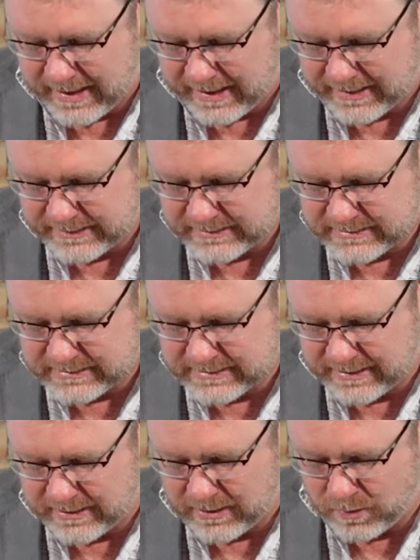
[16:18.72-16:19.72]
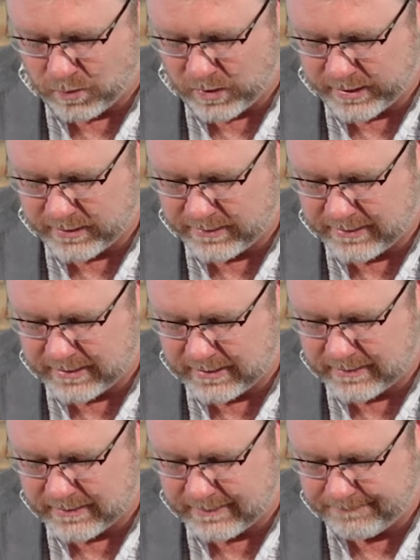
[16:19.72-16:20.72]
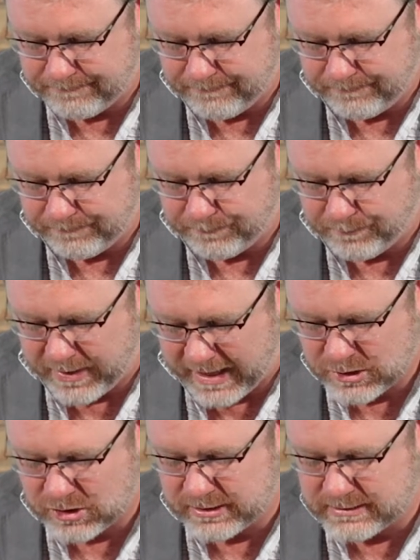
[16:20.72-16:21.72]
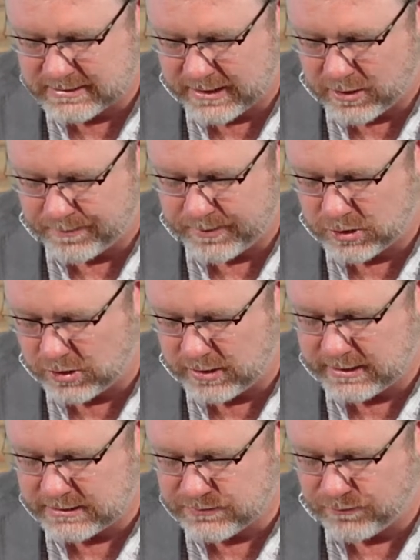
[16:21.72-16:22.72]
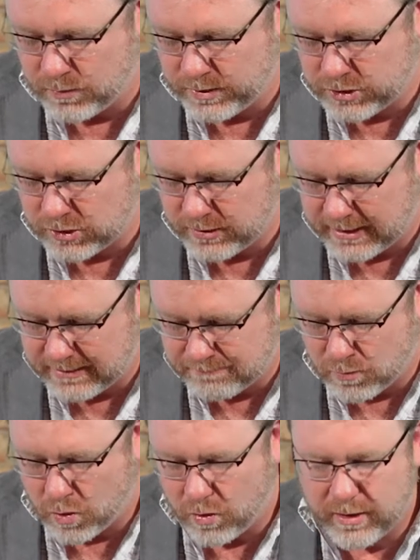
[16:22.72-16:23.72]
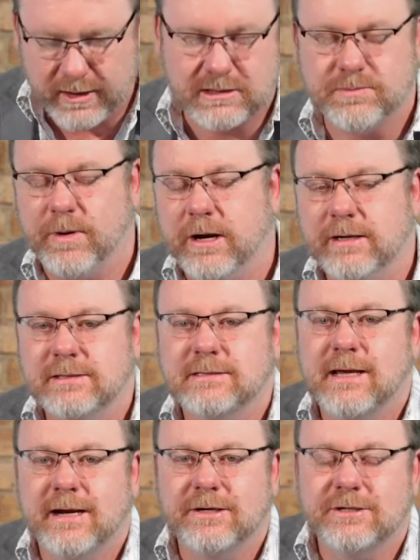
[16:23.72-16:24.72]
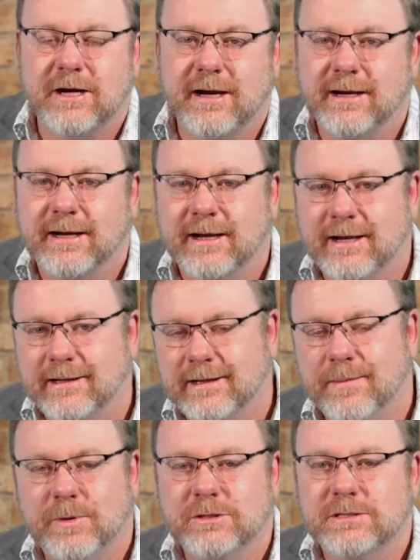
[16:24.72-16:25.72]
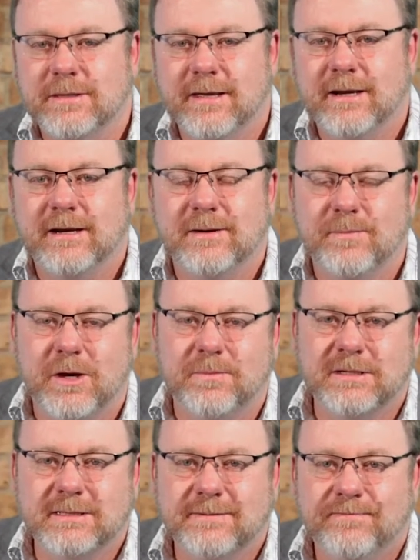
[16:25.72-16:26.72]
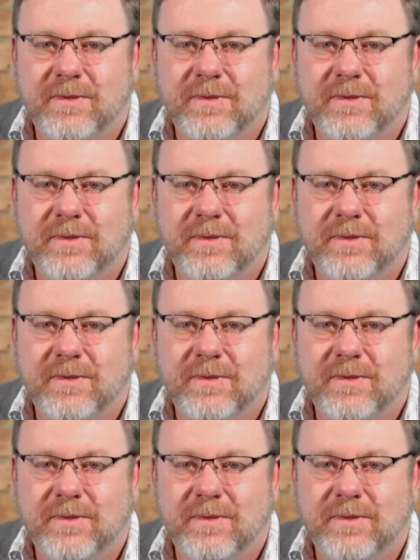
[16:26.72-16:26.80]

And what are the passions and opportunities for which you need more experience and training? And I'll come on to that in a moment.